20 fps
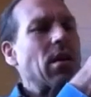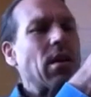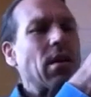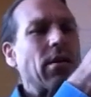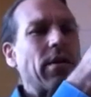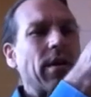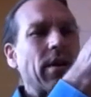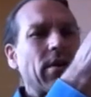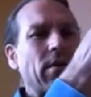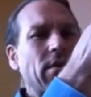
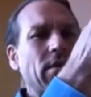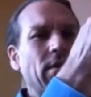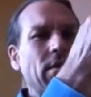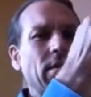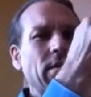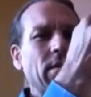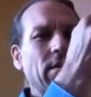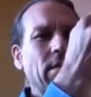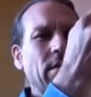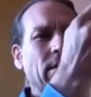There we go.
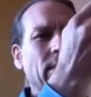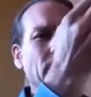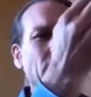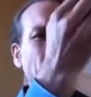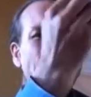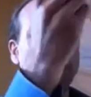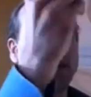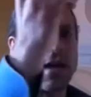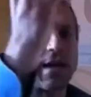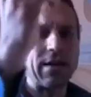
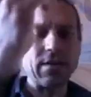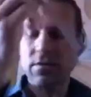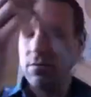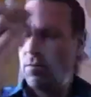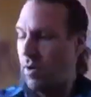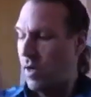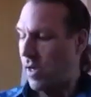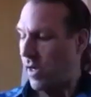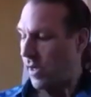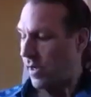The last
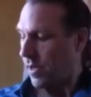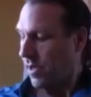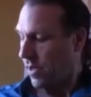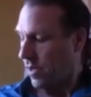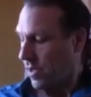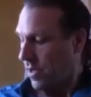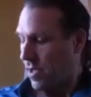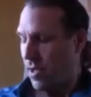one.